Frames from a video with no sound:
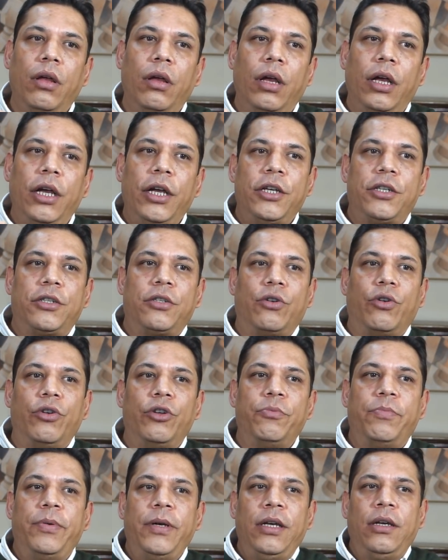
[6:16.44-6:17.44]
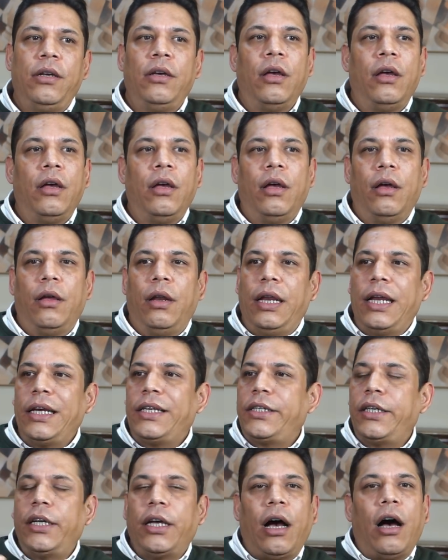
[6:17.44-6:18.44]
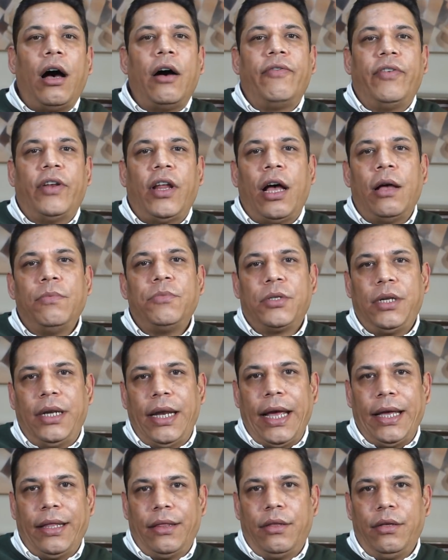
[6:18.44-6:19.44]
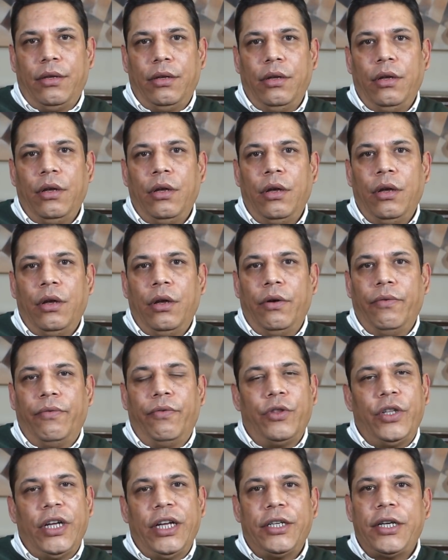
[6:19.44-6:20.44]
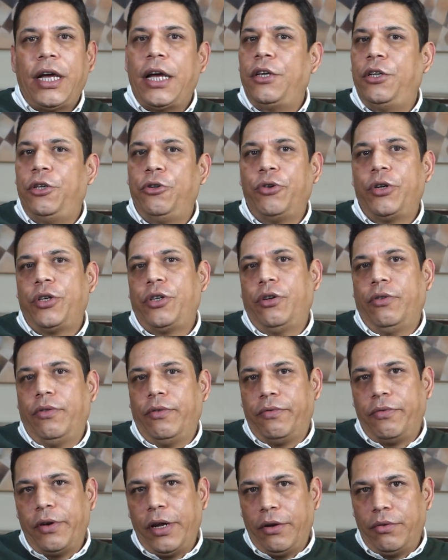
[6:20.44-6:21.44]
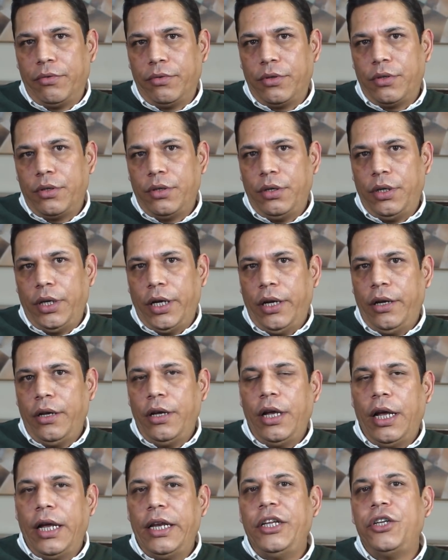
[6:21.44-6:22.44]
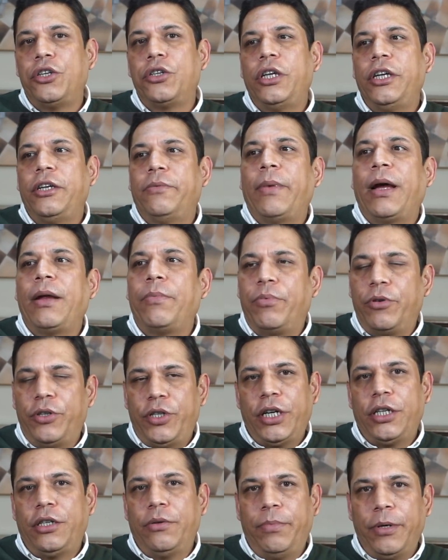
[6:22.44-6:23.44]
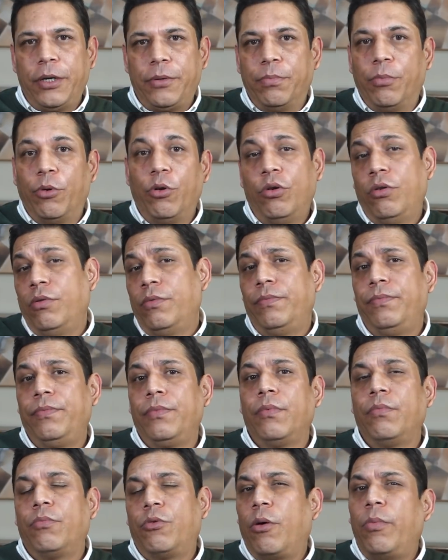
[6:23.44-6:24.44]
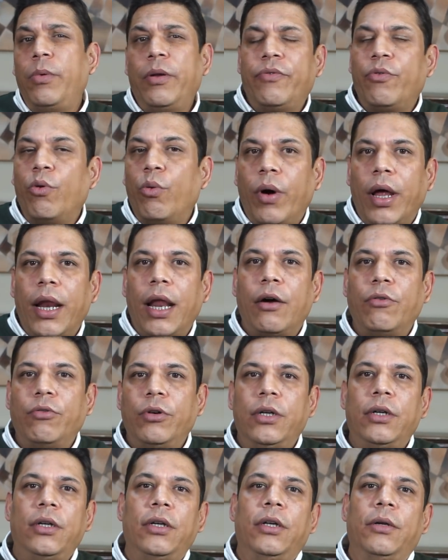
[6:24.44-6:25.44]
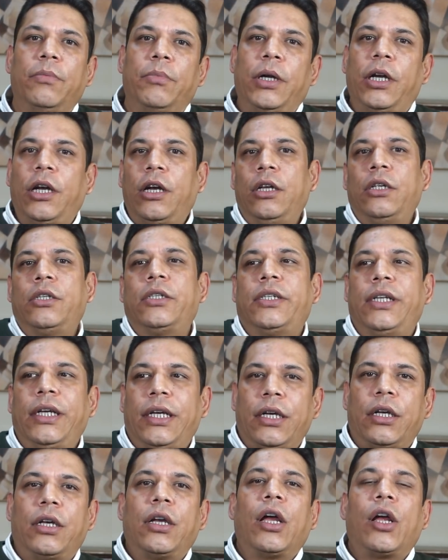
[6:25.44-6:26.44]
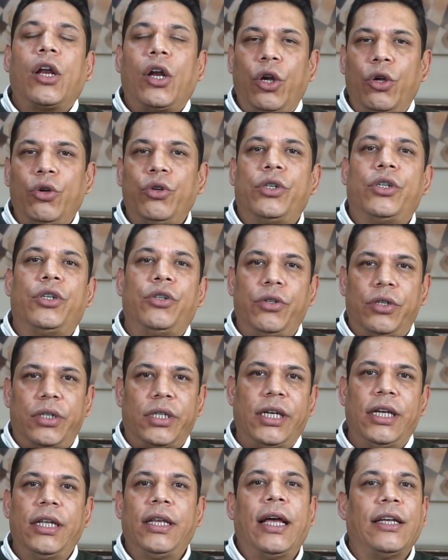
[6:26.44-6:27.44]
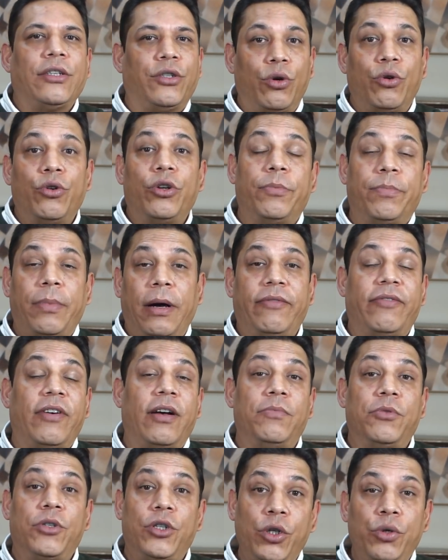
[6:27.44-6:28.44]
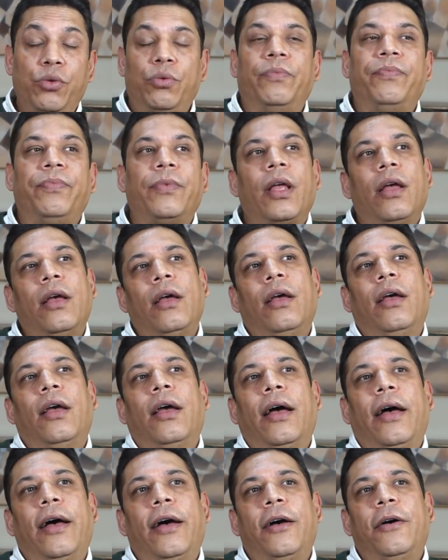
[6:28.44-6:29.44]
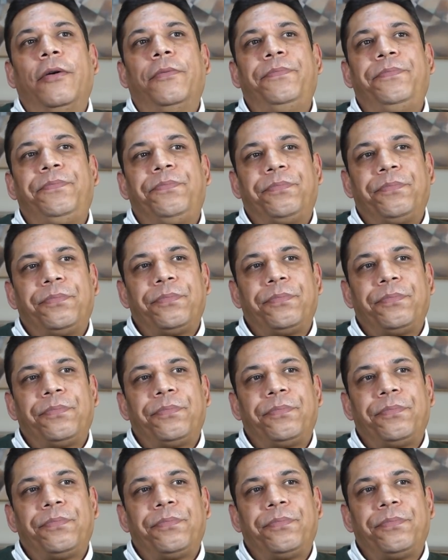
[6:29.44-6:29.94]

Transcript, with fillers: is going to be, let's say, half an arm's length for the entire duration of the fragrance. Yeah, Initially it might project a bit more, probably for one hour, but it'll stick closer to your skin as eau de parfums do. Um,